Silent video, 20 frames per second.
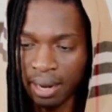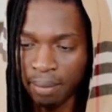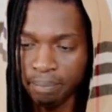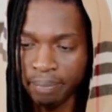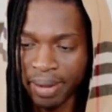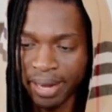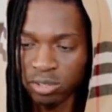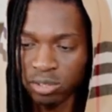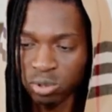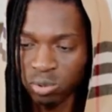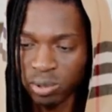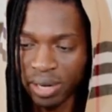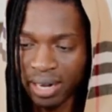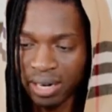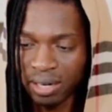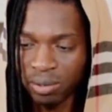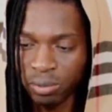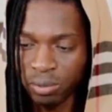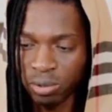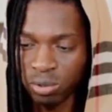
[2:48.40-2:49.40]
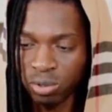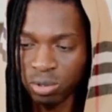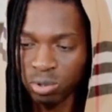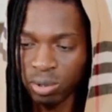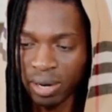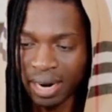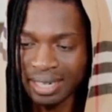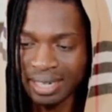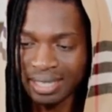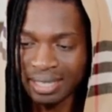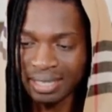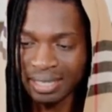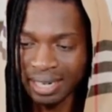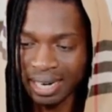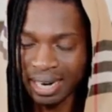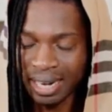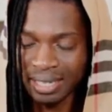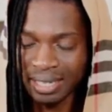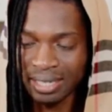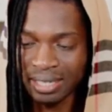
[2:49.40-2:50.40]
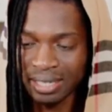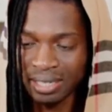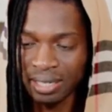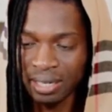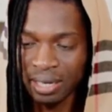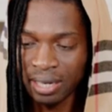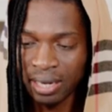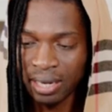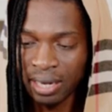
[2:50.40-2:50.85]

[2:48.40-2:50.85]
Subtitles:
Maxwell. We're going to address